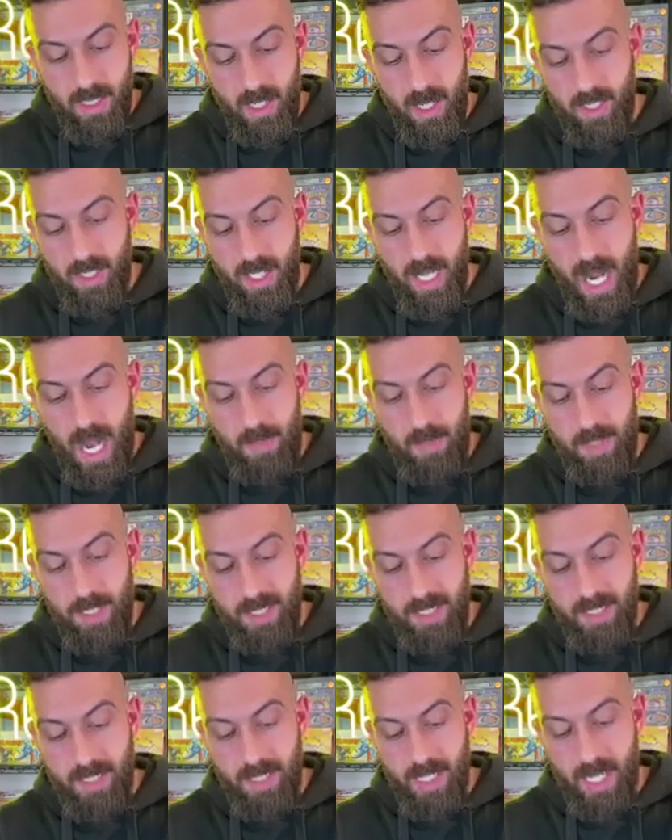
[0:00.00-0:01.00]

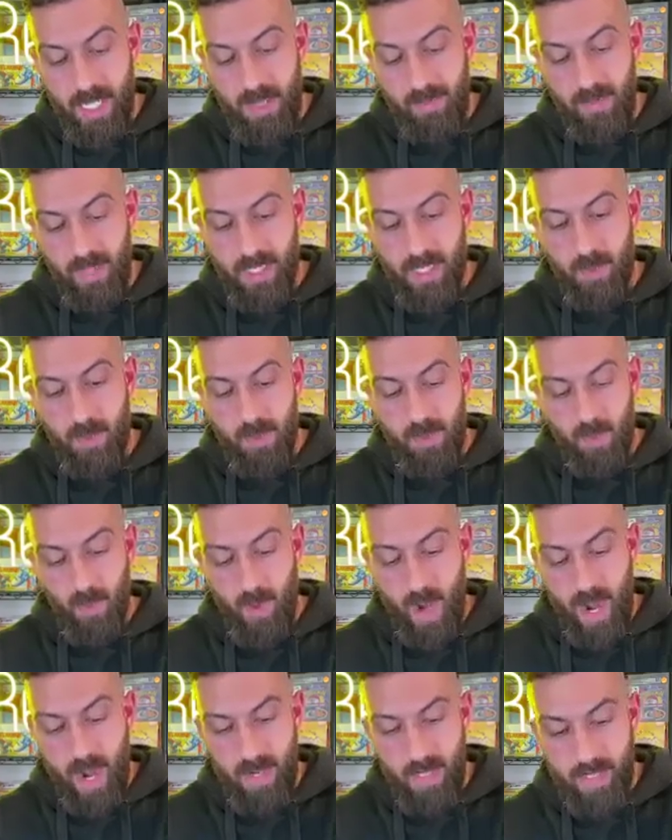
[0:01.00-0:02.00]
uncommons, and even some of the
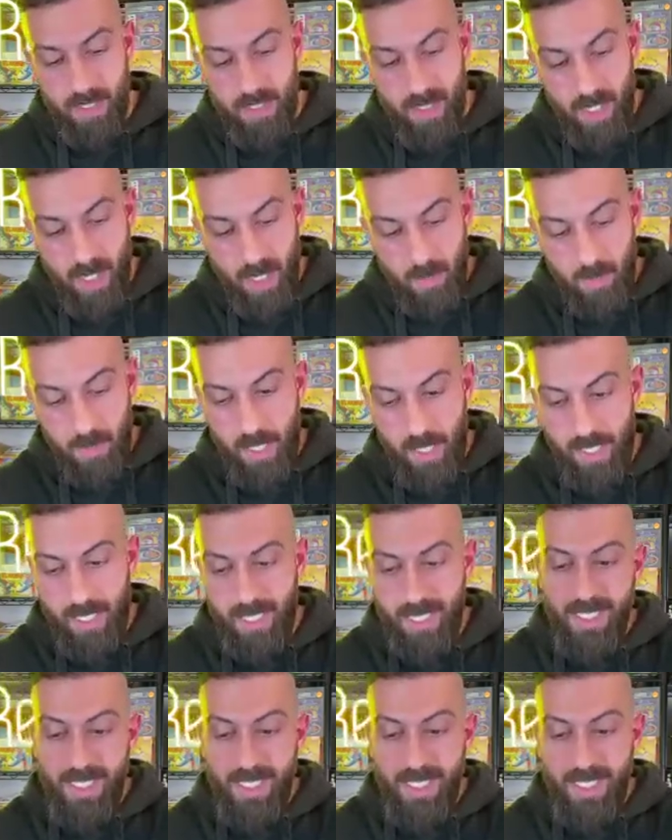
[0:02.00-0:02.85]
rares. But this